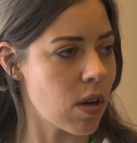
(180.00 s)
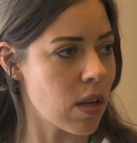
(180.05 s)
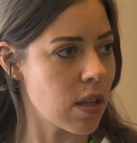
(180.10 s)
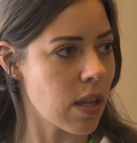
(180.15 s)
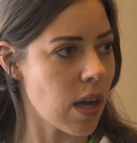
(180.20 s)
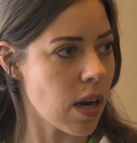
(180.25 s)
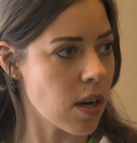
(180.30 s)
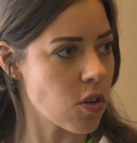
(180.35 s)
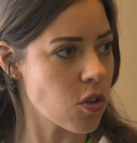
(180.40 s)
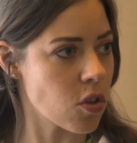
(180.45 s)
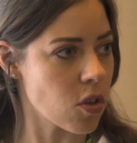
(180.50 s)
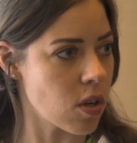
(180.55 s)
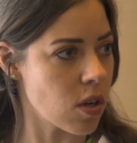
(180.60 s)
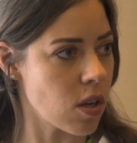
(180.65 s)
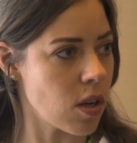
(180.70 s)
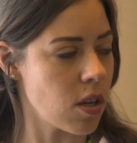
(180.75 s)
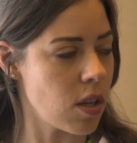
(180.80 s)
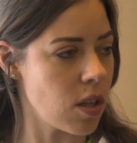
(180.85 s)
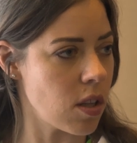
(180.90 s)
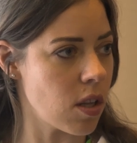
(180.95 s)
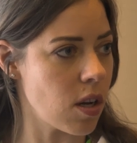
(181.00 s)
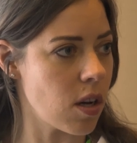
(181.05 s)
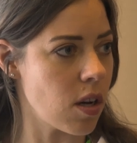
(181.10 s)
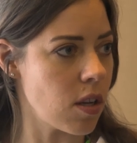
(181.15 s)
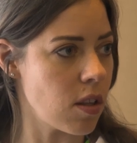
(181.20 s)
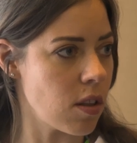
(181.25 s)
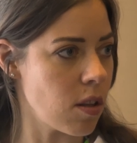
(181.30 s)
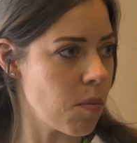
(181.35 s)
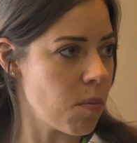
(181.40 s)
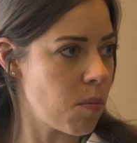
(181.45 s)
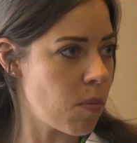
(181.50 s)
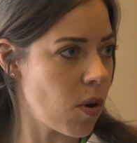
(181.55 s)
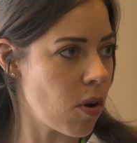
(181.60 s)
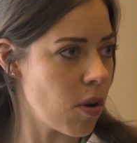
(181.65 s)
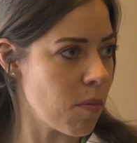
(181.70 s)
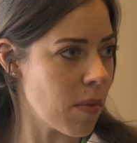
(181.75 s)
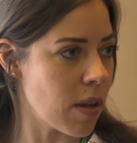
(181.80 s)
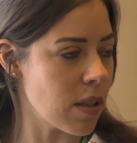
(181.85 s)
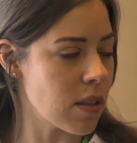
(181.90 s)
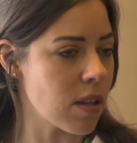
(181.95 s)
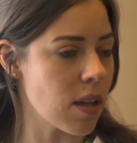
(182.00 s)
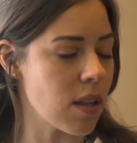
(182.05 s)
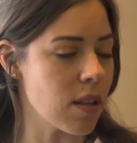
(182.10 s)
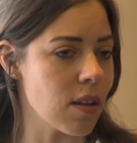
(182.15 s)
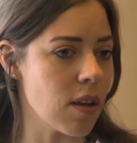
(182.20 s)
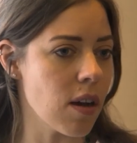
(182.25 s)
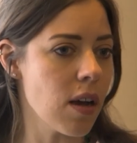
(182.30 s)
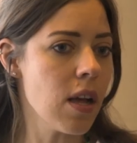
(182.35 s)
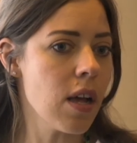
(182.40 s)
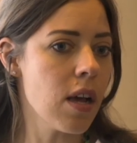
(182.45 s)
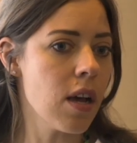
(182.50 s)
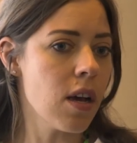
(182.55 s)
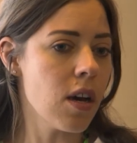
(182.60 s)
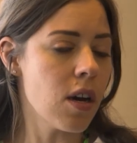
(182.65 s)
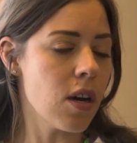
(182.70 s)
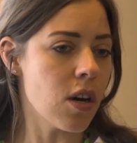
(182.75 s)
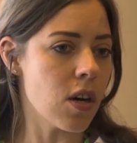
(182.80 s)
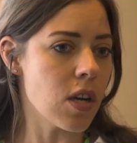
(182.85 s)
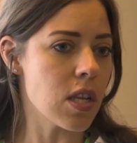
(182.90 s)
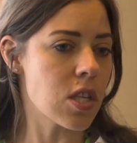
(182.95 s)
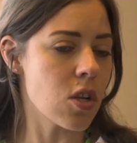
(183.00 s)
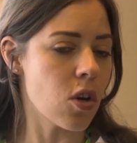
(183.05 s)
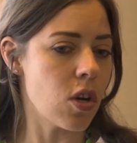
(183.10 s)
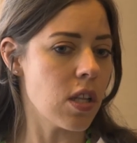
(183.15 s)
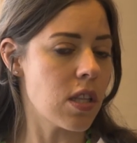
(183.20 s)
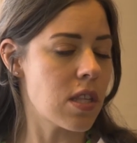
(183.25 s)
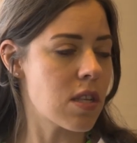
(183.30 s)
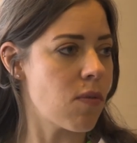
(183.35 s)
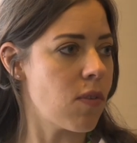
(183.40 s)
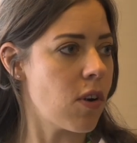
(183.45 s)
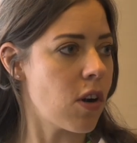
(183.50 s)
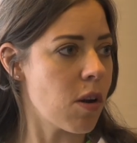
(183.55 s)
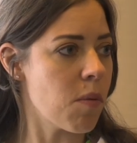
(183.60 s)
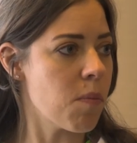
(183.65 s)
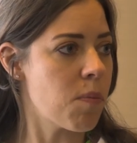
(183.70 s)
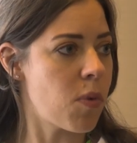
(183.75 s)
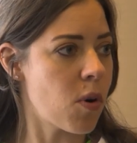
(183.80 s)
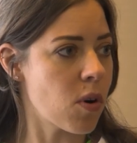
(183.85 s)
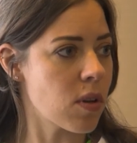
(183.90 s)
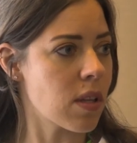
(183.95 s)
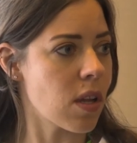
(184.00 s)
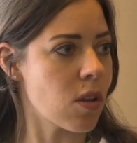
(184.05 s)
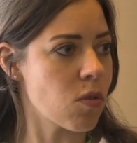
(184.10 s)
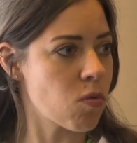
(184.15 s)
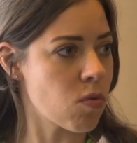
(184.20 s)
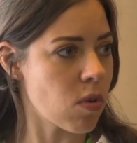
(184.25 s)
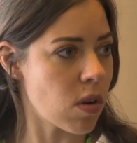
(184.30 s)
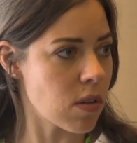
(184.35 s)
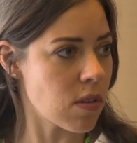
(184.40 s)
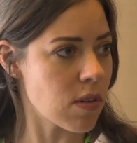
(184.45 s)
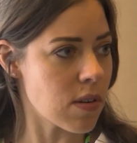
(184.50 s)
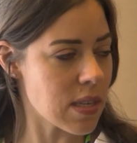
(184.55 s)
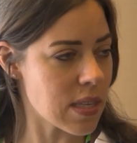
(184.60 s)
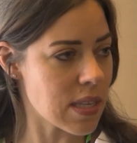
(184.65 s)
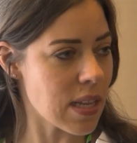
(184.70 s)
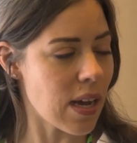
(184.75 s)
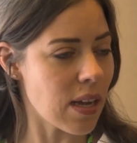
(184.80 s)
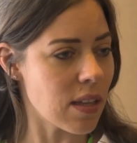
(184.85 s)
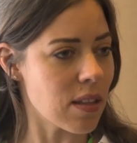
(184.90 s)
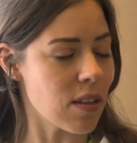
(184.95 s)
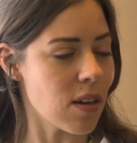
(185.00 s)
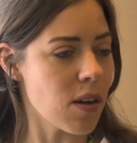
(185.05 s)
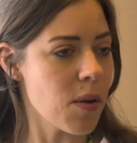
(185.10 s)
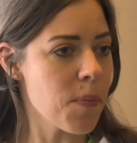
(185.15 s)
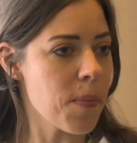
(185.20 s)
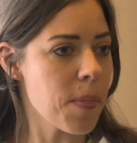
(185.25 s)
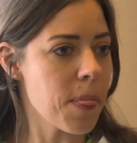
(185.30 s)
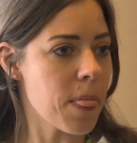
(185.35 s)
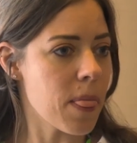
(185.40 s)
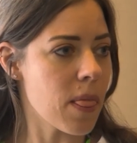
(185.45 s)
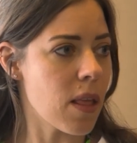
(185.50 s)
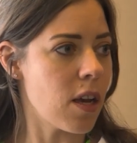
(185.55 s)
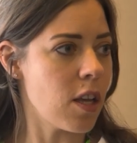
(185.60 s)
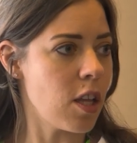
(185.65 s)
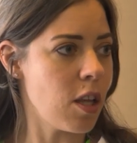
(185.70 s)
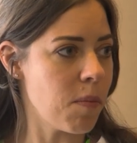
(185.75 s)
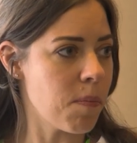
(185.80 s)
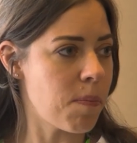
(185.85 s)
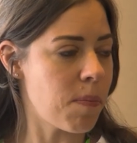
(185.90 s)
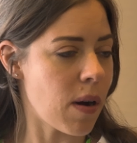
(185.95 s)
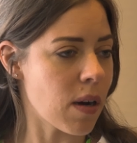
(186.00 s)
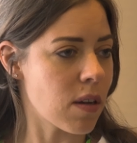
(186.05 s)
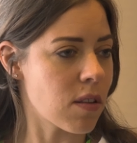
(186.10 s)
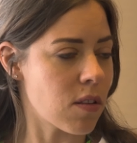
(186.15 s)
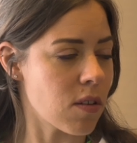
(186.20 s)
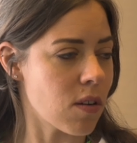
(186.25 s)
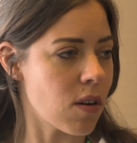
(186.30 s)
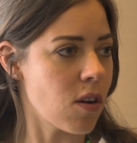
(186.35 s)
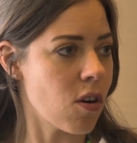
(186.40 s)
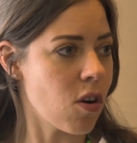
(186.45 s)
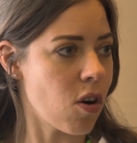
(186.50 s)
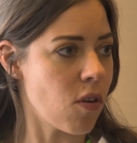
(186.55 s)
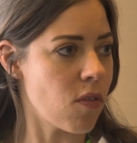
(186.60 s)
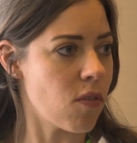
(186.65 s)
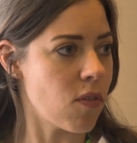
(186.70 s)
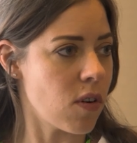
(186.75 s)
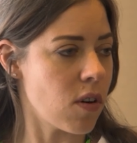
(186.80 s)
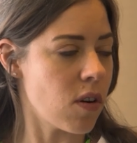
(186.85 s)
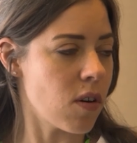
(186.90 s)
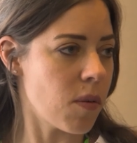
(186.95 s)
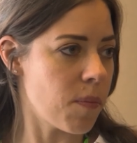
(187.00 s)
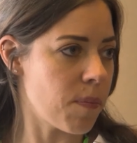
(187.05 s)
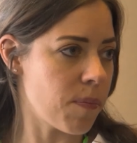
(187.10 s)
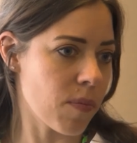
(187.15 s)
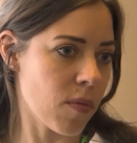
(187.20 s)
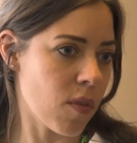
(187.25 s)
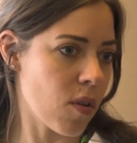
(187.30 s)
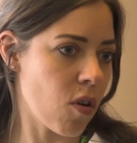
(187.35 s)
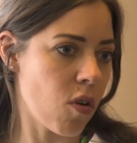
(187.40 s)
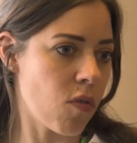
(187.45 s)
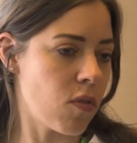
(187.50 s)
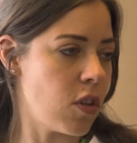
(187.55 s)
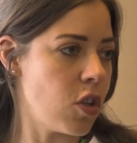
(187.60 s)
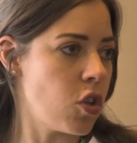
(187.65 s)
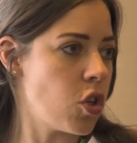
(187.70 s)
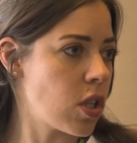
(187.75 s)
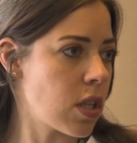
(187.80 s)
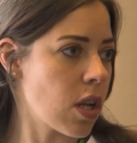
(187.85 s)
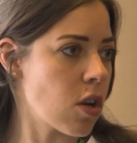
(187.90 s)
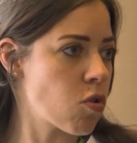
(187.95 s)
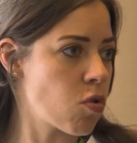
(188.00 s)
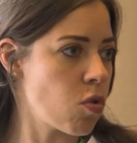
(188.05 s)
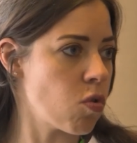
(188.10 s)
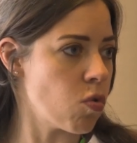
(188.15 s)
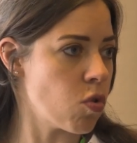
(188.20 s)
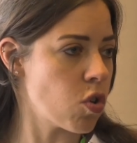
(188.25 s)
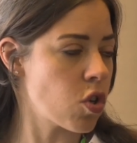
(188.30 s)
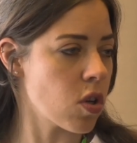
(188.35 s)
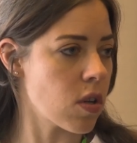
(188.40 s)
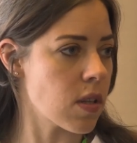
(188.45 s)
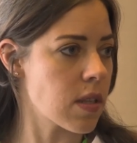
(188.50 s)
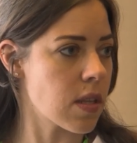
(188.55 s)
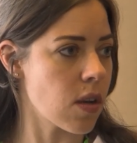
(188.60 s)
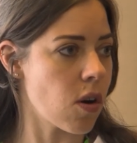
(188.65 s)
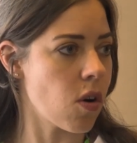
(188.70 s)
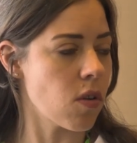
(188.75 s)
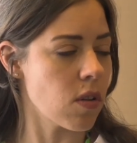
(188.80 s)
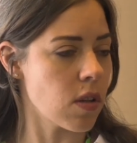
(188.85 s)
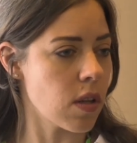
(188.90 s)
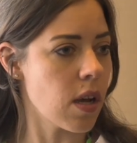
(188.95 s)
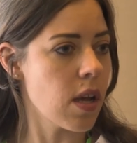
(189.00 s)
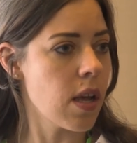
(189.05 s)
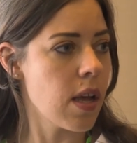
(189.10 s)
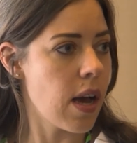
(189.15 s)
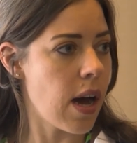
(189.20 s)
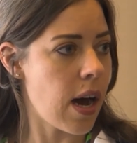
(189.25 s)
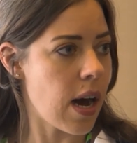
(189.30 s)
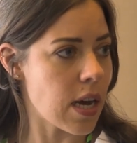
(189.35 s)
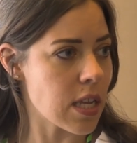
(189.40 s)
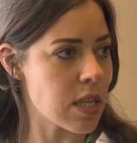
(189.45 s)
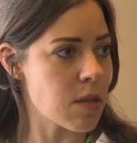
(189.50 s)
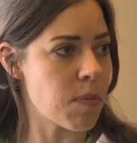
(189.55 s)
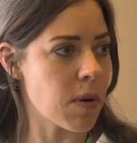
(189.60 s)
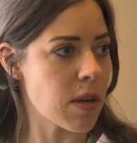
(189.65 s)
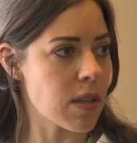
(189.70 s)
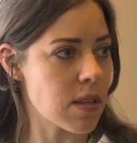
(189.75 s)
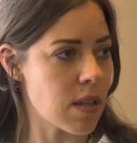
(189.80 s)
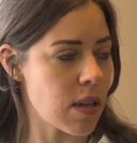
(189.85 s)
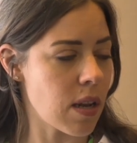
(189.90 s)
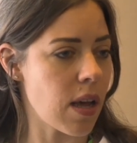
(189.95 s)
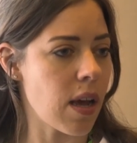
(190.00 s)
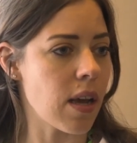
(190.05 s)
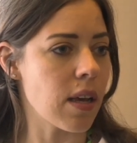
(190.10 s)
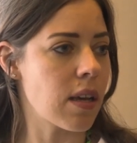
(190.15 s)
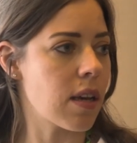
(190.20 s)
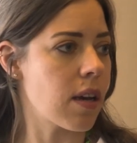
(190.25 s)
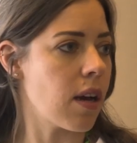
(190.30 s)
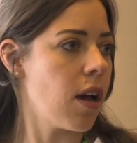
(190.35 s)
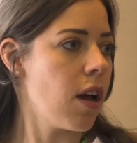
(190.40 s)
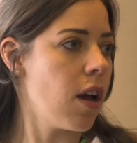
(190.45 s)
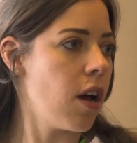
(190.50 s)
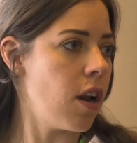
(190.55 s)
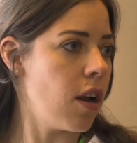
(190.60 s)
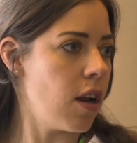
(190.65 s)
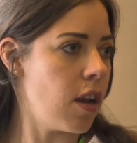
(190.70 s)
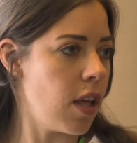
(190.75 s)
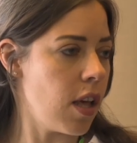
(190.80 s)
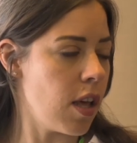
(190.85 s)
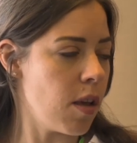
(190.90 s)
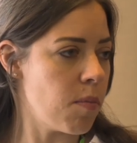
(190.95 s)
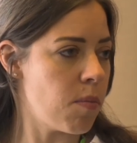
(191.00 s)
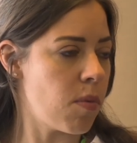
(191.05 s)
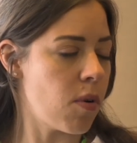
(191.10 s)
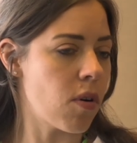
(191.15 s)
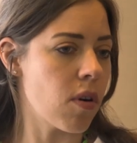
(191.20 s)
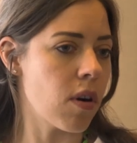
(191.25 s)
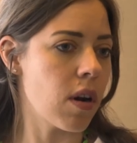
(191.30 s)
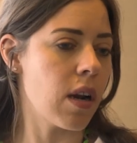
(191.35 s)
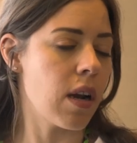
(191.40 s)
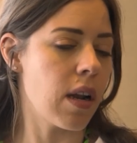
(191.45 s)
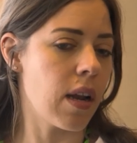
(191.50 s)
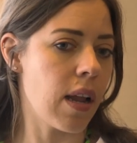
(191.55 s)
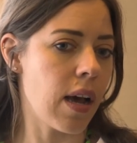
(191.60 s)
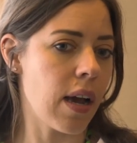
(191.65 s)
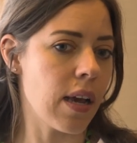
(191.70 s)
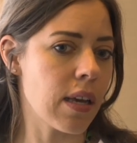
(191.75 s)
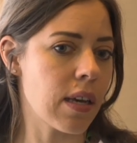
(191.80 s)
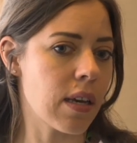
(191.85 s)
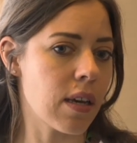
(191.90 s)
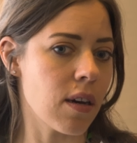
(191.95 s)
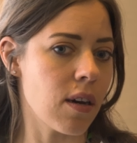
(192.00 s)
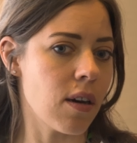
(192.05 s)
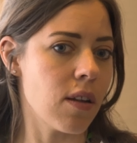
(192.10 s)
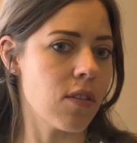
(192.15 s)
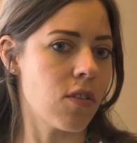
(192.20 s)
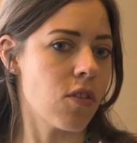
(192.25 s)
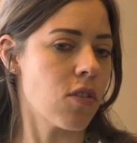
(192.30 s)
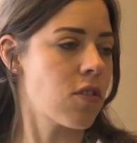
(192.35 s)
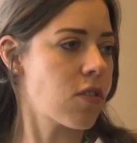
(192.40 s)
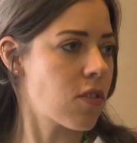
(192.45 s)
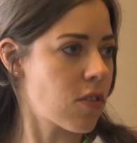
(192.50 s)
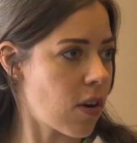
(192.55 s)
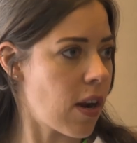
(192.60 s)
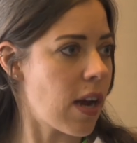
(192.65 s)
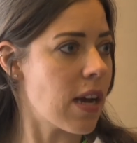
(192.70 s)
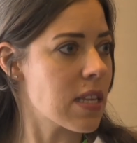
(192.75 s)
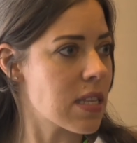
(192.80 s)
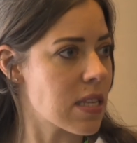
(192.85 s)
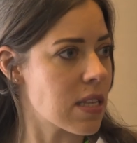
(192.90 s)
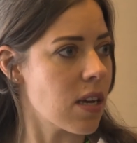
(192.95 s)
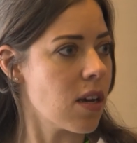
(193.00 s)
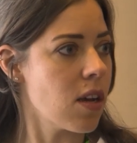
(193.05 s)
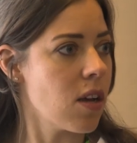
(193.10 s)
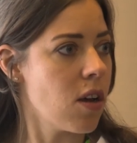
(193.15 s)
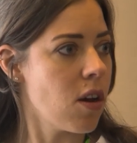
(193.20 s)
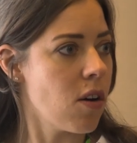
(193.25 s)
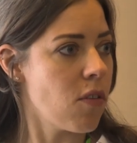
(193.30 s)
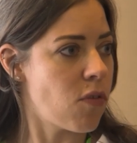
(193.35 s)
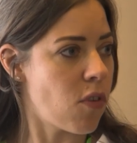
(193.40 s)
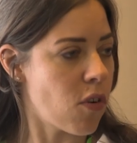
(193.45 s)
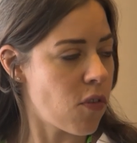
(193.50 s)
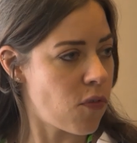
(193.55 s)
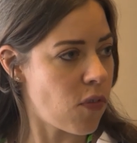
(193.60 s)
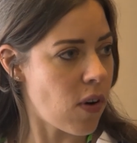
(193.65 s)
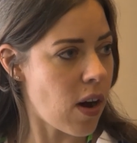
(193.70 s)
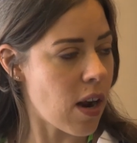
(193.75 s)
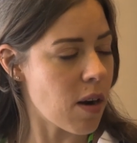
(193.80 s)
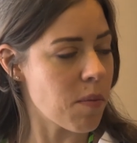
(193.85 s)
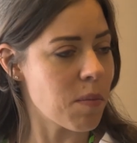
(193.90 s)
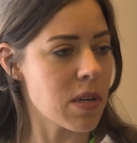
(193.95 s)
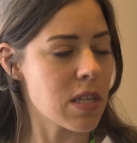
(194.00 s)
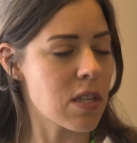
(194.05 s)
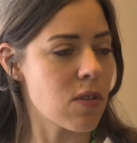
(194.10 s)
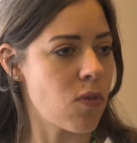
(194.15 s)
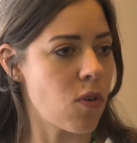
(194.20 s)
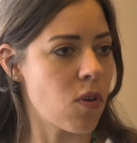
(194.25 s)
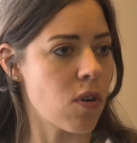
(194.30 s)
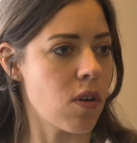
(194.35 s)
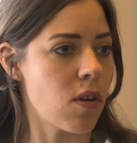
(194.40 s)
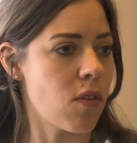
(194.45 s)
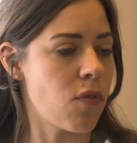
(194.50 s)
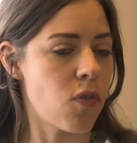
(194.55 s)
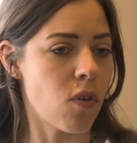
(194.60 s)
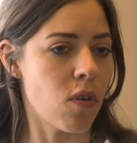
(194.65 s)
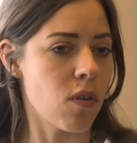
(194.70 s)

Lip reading: a reduction in the employment, and so it's very important to understand the impact of digital solutions on aspects like labor, like the stress for farmers, for